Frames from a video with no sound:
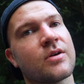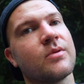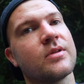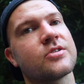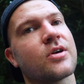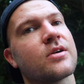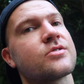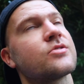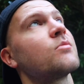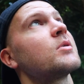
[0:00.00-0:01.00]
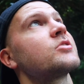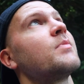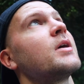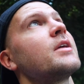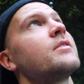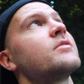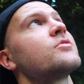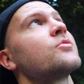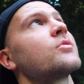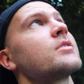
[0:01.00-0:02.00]
able to charge so much money to
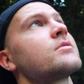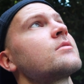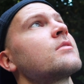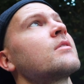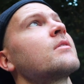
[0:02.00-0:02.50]
tourists.